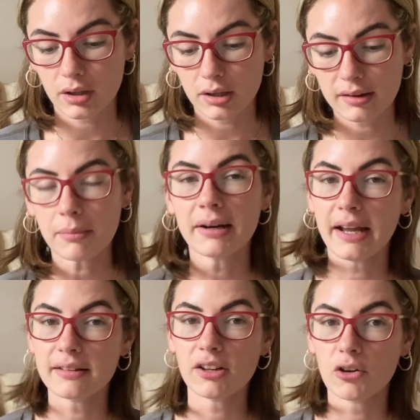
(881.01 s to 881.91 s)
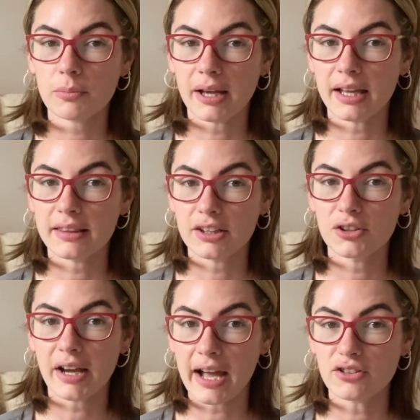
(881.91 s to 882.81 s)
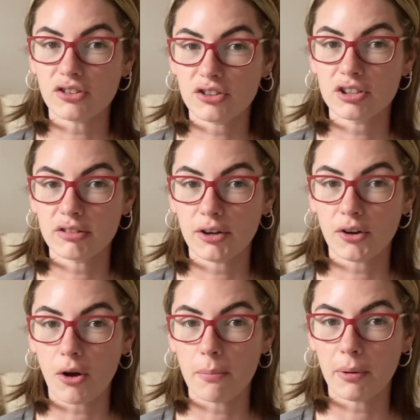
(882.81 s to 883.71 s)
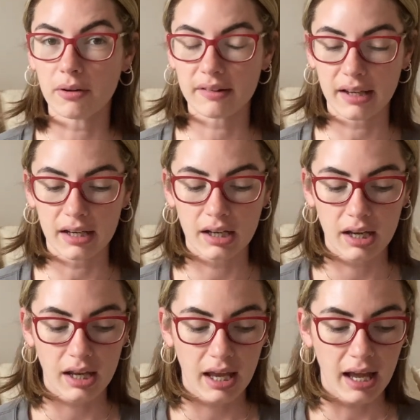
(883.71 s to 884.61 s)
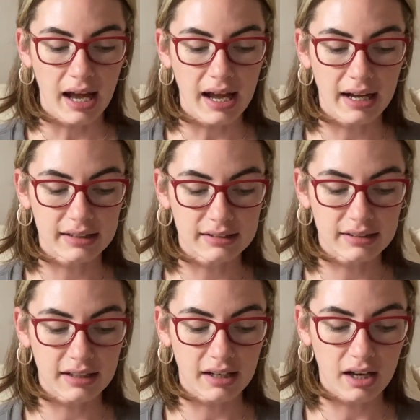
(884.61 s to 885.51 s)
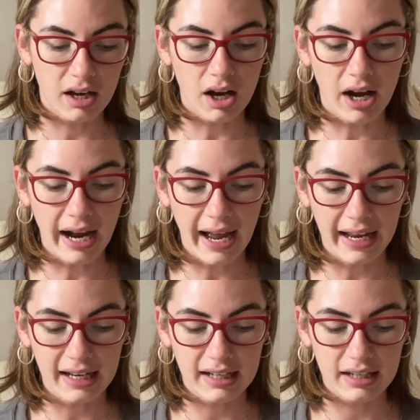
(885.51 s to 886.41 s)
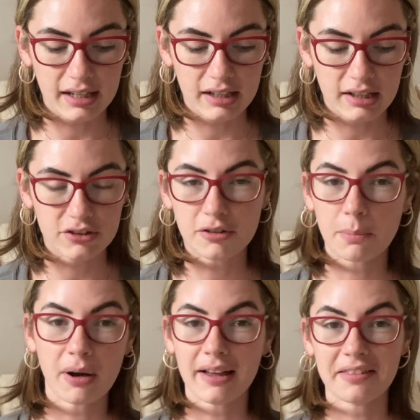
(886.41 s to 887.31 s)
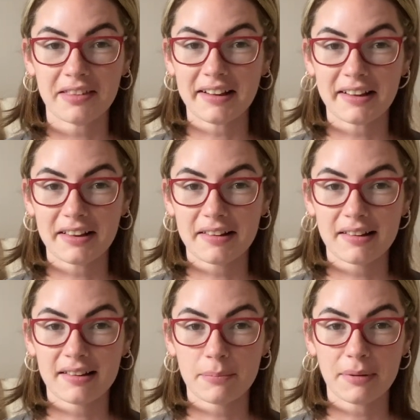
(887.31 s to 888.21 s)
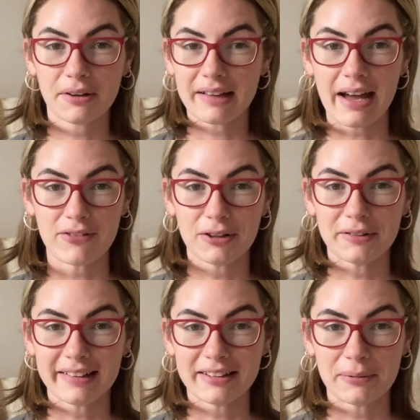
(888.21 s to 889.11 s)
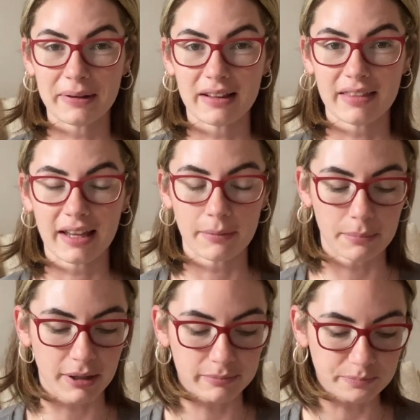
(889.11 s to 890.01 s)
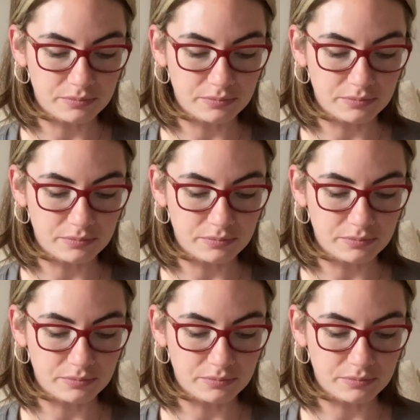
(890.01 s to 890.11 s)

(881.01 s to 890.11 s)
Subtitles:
someone had told me that you can just do your own composting, and I hate just buying things because I haven't looked into anything, but